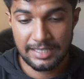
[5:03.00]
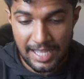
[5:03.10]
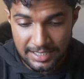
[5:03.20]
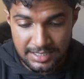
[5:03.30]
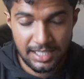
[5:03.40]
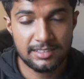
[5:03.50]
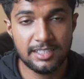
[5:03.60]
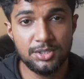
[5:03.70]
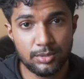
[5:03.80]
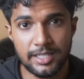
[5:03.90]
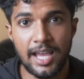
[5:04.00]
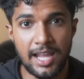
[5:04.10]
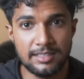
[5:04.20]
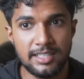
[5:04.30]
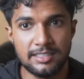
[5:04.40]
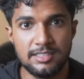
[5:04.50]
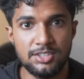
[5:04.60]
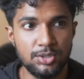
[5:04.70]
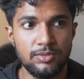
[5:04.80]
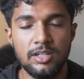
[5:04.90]
in that skeleton, you can add things
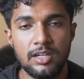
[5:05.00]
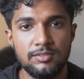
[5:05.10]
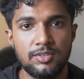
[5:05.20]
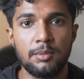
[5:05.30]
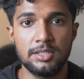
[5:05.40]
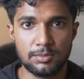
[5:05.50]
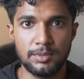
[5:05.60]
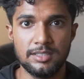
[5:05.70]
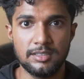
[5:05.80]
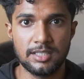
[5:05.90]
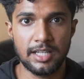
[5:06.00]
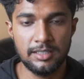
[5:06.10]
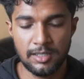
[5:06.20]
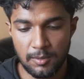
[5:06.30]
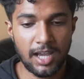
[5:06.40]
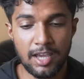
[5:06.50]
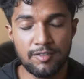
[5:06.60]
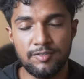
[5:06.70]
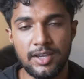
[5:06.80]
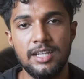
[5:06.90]
that you've learned from other places, right? I
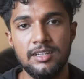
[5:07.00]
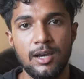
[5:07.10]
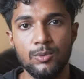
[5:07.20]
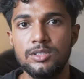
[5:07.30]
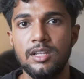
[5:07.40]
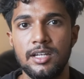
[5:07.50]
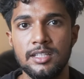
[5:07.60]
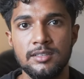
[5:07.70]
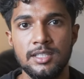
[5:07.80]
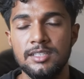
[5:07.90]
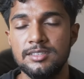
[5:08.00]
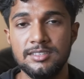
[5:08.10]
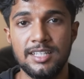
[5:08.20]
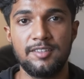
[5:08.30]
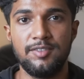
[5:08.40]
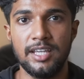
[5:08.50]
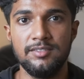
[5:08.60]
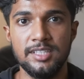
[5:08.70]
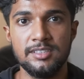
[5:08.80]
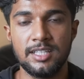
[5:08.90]
have fell in love with learning since like
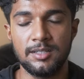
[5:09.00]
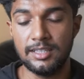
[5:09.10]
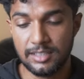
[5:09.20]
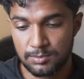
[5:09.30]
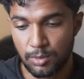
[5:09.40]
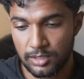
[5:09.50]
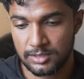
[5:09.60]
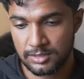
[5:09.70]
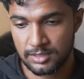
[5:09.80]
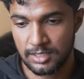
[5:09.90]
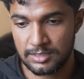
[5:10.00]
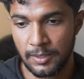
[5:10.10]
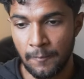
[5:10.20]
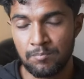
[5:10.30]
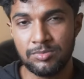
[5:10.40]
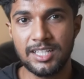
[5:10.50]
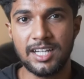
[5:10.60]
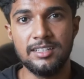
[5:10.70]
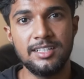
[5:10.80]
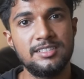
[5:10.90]
5 years, and this process is the
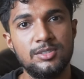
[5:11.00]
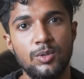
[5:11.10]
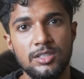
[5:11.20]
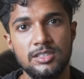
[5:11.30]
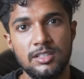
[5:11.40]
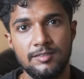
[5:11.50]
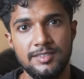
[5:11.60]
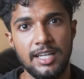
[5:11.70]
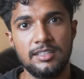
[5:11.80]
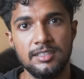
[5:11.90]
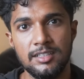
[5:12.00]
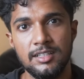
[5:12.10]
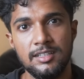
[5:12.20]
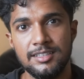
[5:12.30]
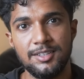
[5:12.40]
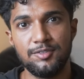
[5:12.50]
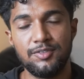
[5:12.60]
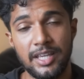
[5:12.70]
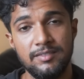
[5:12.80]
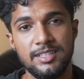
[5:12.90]
condensed version of that, you know,
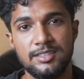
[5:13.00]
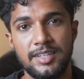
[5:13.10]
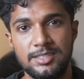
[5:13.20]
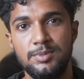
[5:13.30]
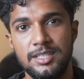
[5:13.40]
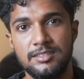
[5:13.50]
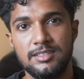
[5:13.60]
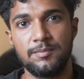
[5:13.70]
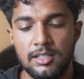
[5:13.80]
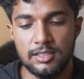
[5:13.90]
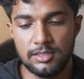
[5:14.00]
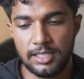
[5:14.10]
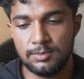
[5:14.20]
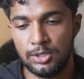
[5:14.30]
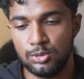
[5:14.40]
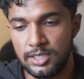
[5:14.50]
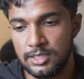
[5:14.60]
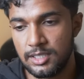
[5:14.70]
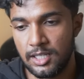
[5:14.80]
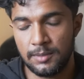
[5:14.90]
5 years of experience. So that's my two
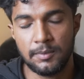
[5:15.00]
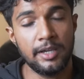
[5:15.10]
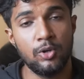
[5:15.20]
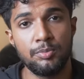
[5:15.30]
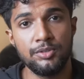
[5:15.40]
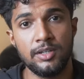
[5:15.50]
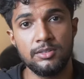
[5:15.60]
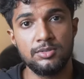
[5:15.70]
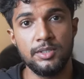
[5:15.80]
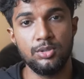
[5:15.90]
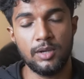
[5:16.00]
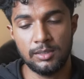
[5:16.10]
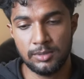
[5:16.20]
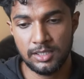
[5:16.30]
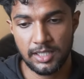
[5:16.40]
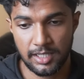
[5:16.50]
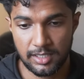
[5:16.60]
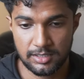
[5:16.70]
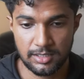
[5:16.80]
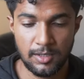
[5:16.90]
cents. I hope you found this video valuable,
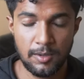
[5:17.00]
and